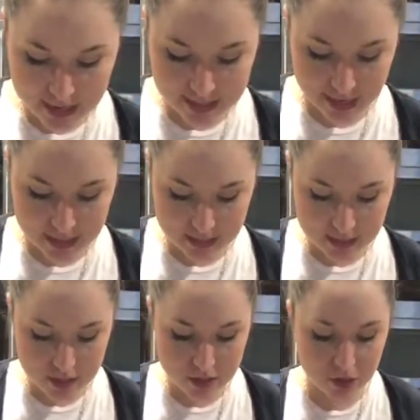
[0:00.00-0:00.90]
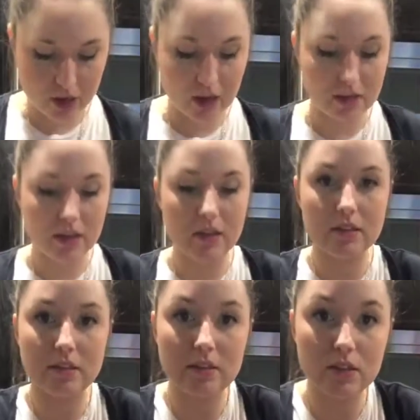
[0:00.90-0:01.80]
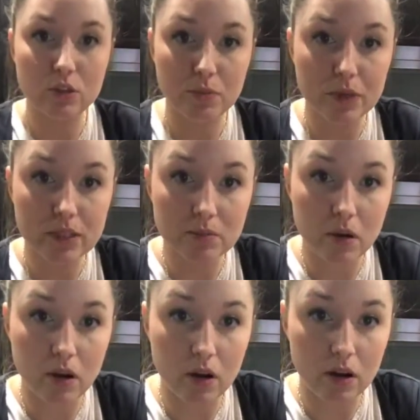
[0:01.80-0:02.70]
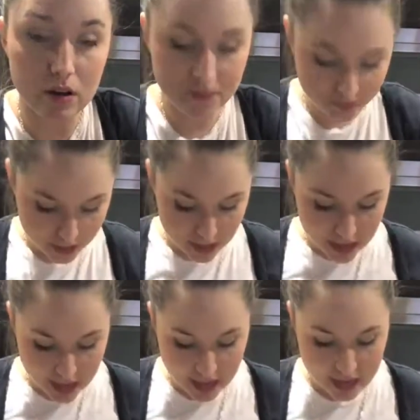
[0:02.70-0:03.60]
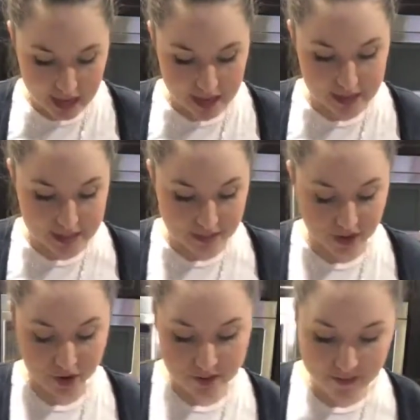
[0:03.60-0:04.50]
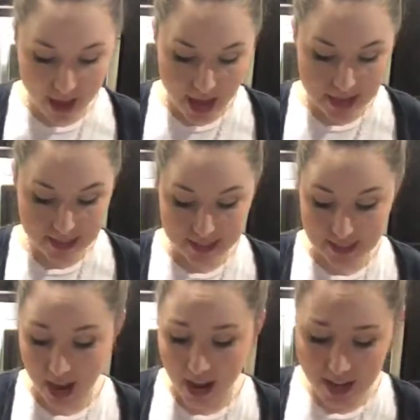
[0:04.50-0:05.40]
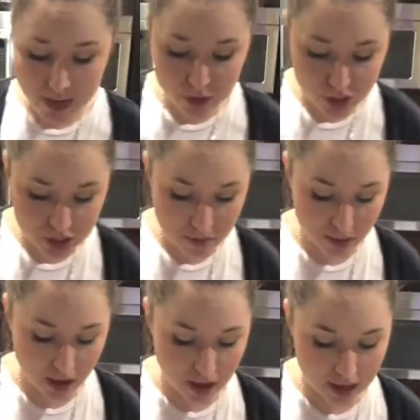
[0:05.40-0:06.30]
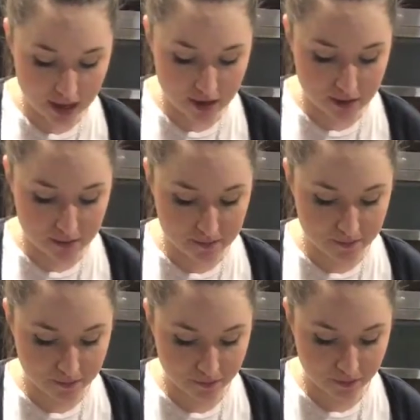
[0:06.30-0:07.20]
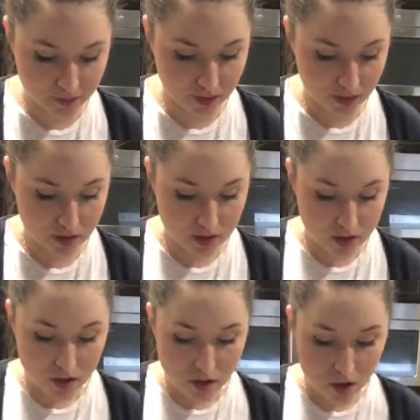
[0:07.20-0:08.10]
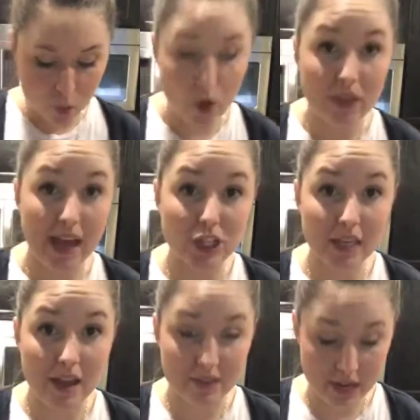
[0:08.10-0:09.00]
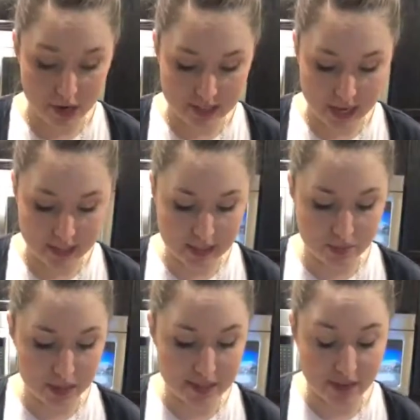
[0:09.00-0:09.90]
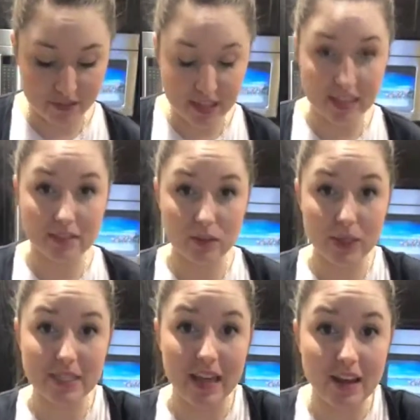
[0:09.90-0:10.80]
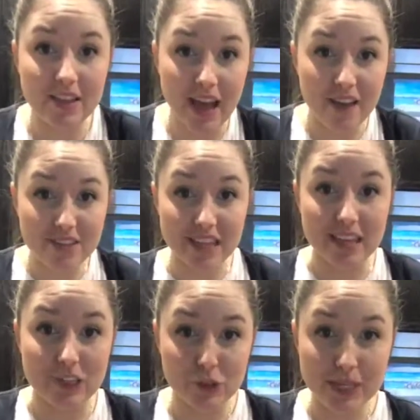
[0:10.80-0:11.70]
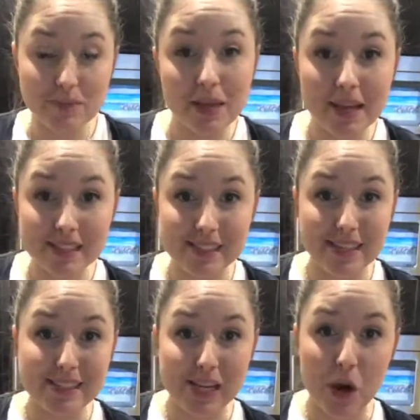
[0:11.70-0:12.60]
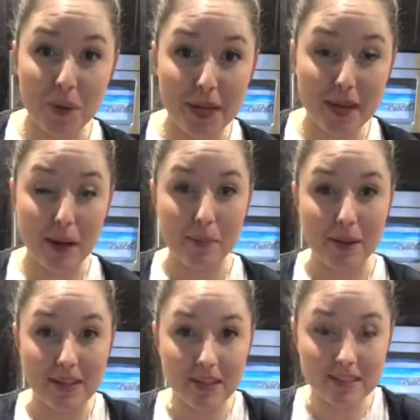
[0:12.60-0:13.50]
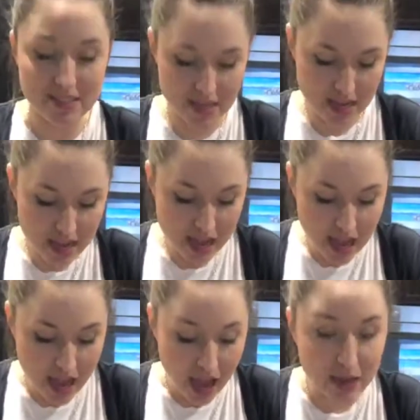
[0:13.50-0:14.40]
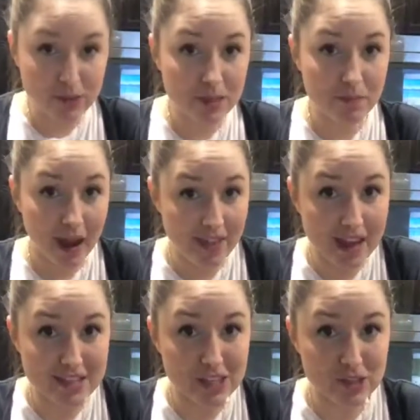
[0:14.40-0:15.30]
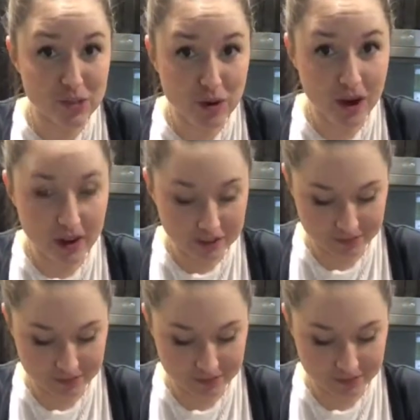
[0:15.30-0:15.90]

it dices your onions super small and it's very fast. I used to buy, um, well, they actually have it here in Texas, but definitely in Louisiana, they have the Guidry's mix and it's like already cut up onions. I used to buy that in the store,